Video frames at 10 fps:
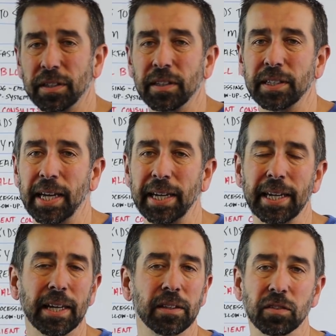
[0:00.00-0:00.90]
the end of the day.
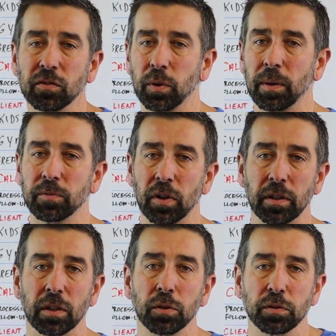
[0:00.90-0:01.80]
Again, this is where I'm
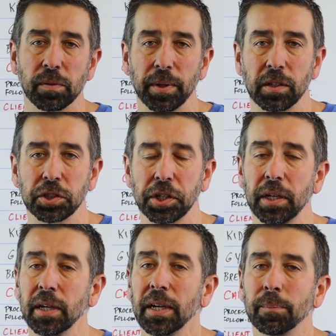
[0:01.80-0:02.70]
starting to lose some
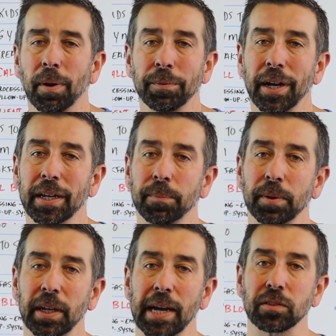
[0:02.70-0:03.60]
energy. Probably not going to
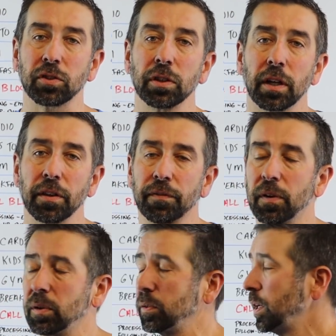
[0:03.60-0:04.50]
be as good on the
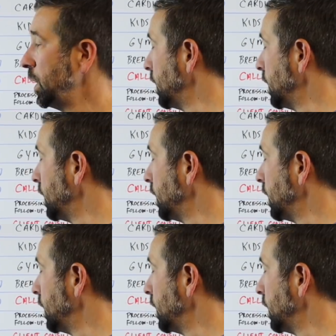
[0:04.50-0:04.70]
phone.